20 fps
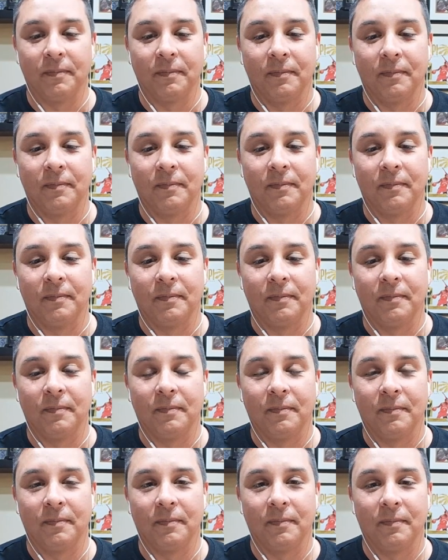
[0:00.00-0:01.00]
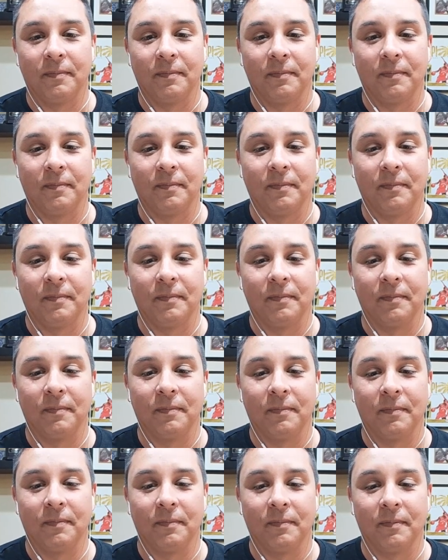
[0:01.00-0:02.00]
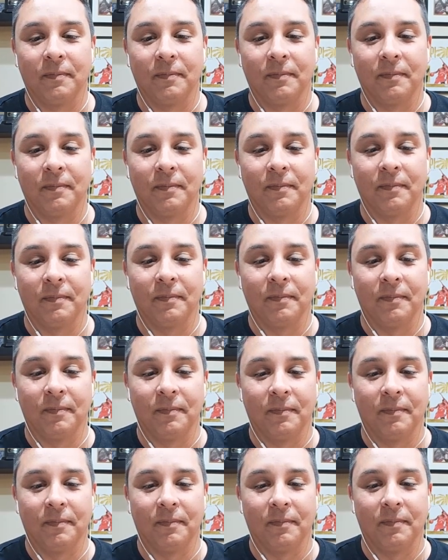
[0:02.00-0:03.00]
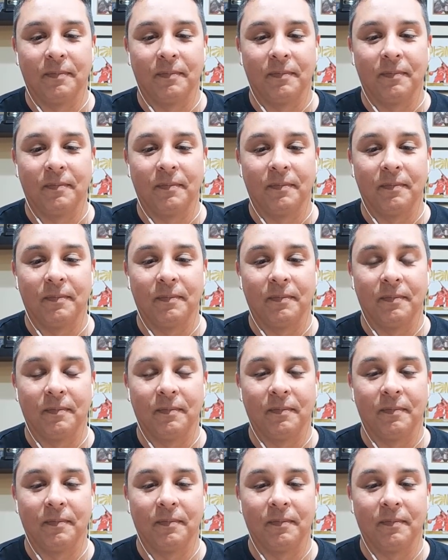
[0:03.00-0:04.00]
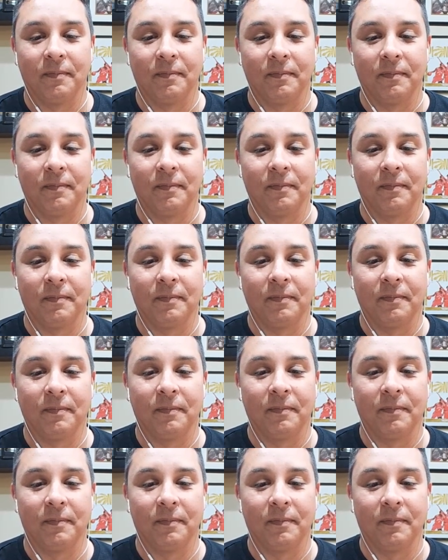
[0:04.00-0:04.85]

No words are spoken by the person on screen.